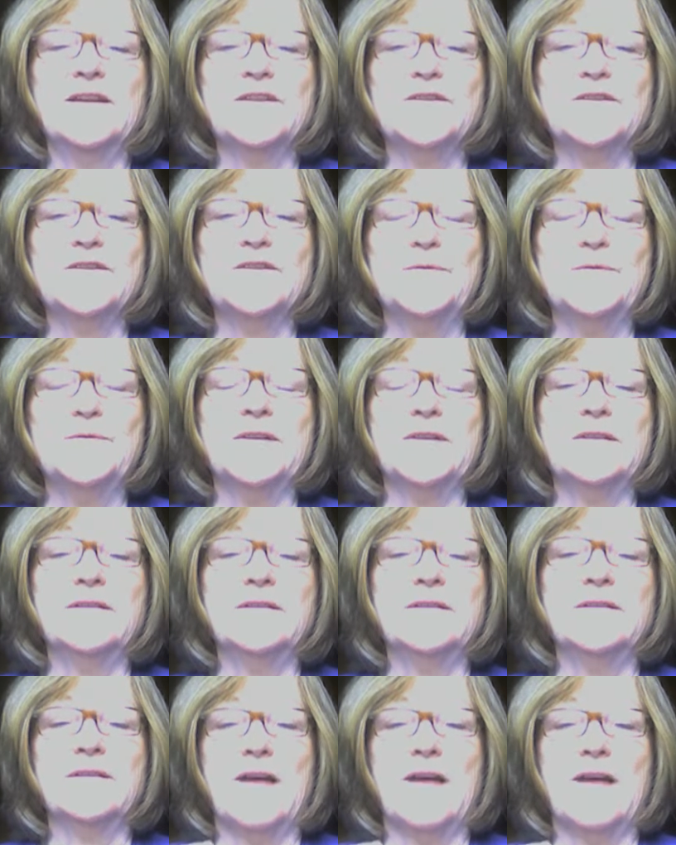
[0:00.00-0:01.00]

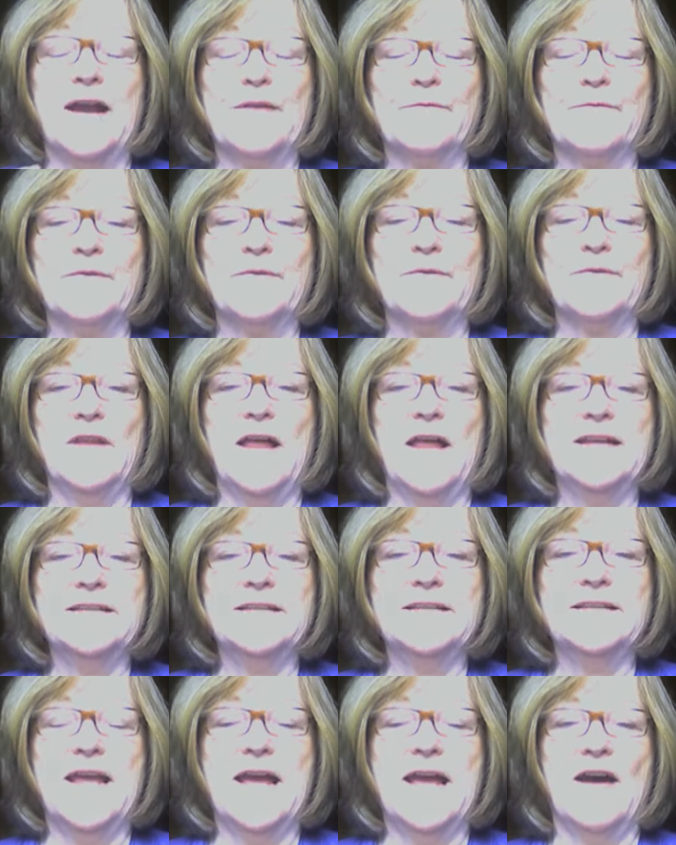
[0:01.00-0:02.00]
Susan, I
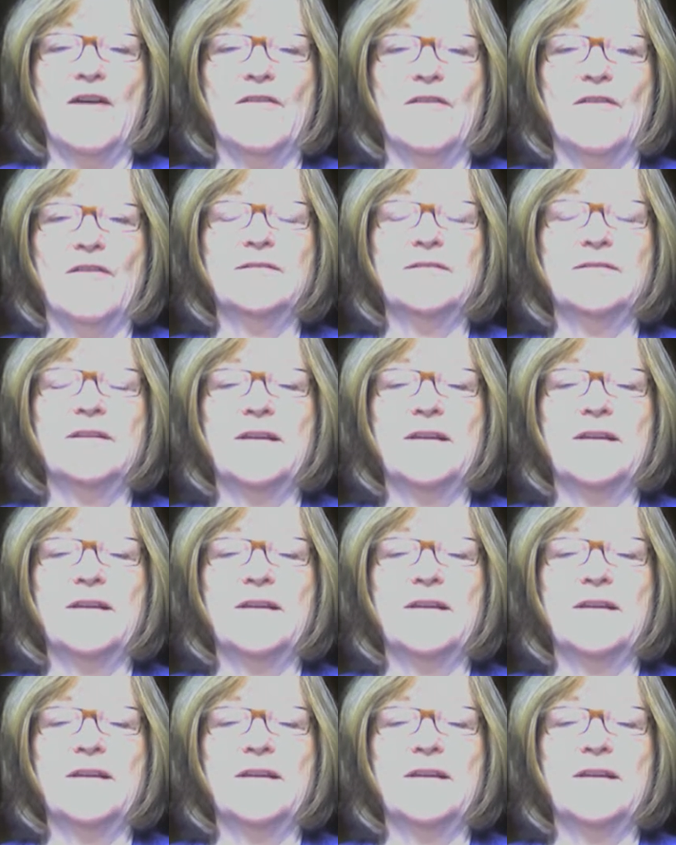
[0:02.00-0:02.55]
realize now